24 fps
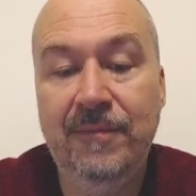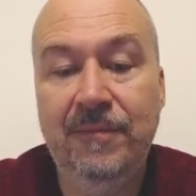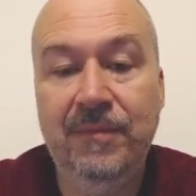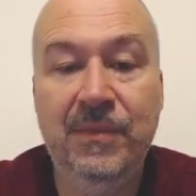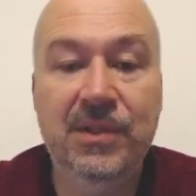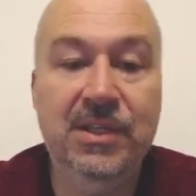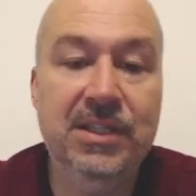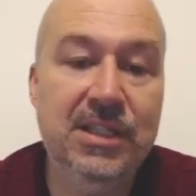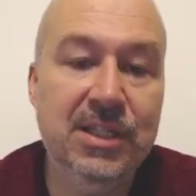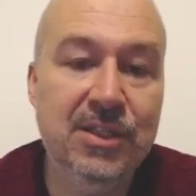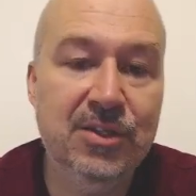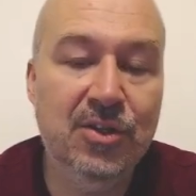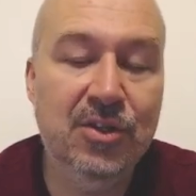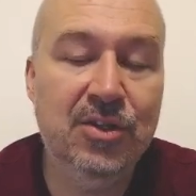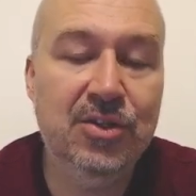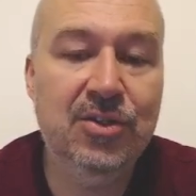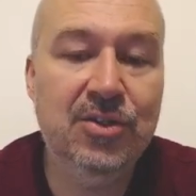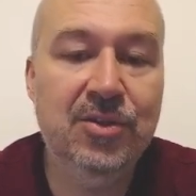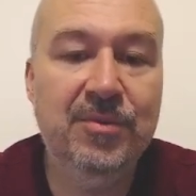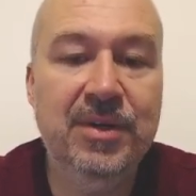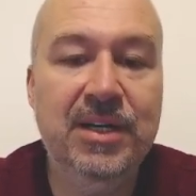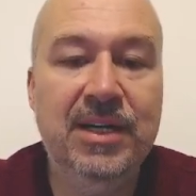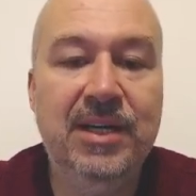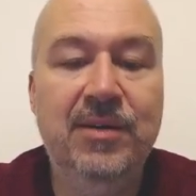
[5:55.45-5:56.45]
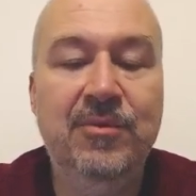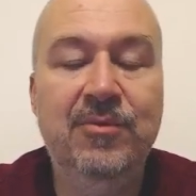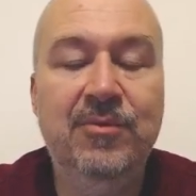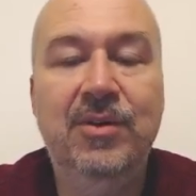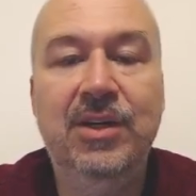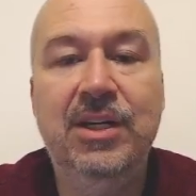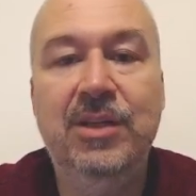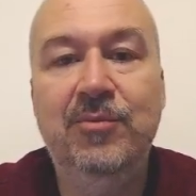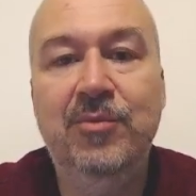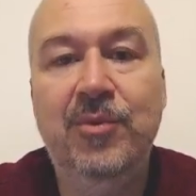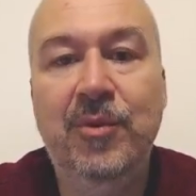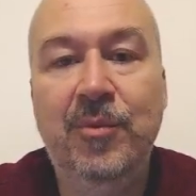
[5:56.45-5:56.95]
This has also become
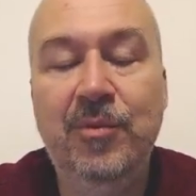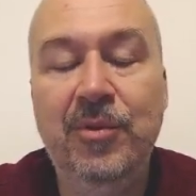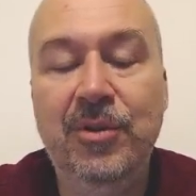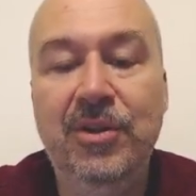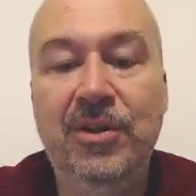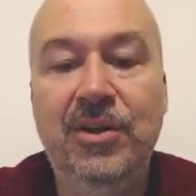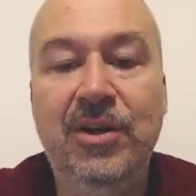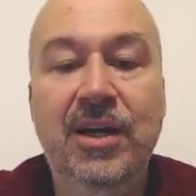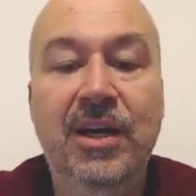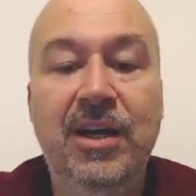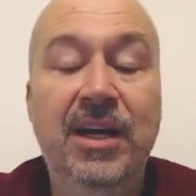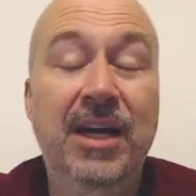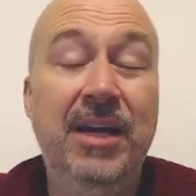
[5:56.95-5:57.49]
quite popular.